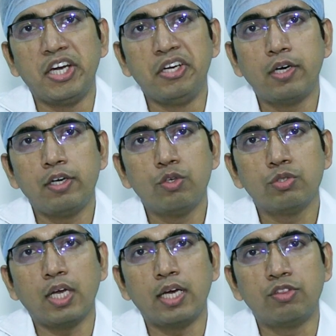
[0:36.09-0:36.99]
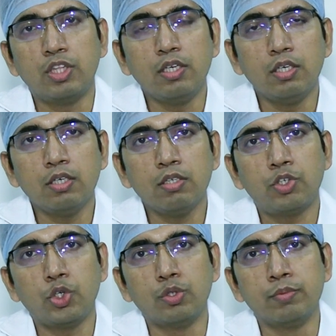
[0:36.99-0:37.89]
introduce a
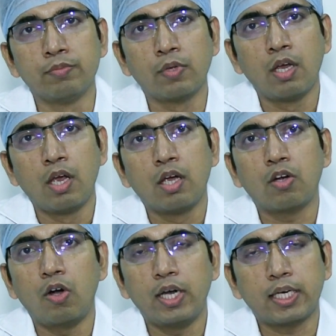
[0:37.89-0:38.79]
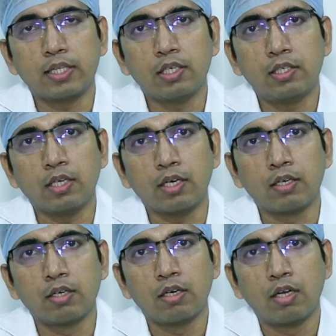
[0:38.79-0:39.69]
thin tube called a catheter